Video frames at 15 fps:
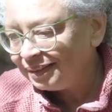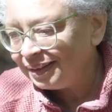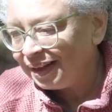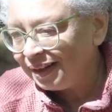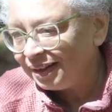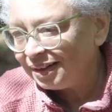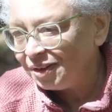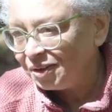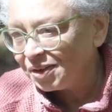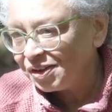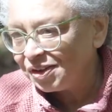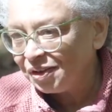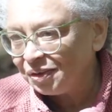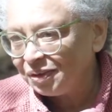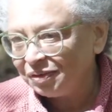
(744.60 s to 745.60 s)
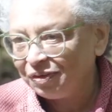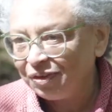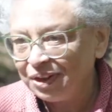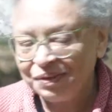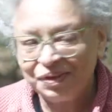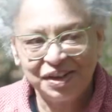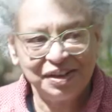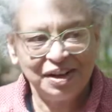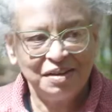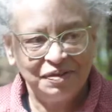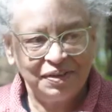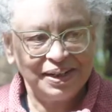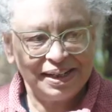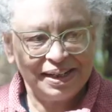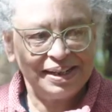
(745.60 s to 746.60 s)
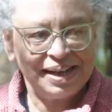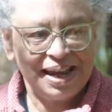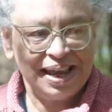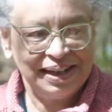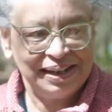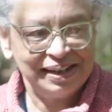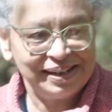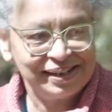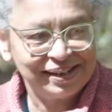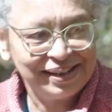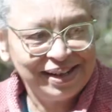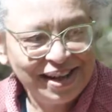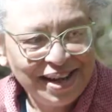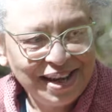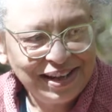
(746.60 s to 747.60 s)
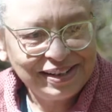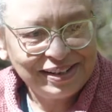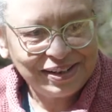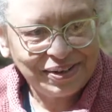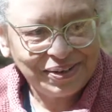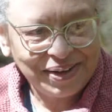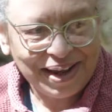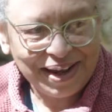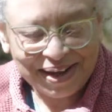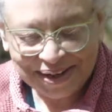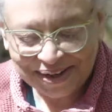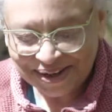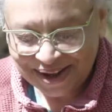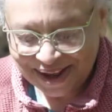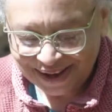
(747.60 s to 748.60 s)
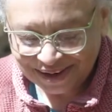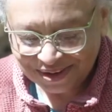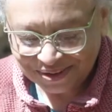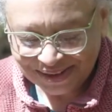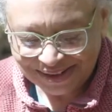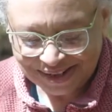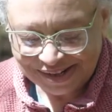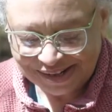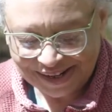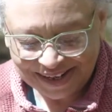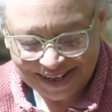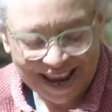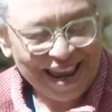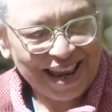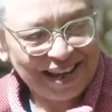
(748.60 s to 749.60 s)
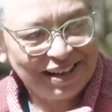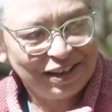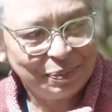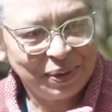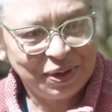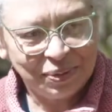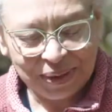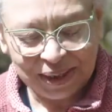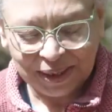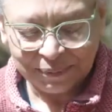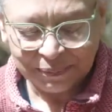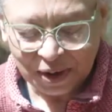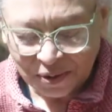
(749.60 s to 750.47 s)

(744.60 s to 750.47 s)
it looks so full of stuff and intense. So I got a disconnect between,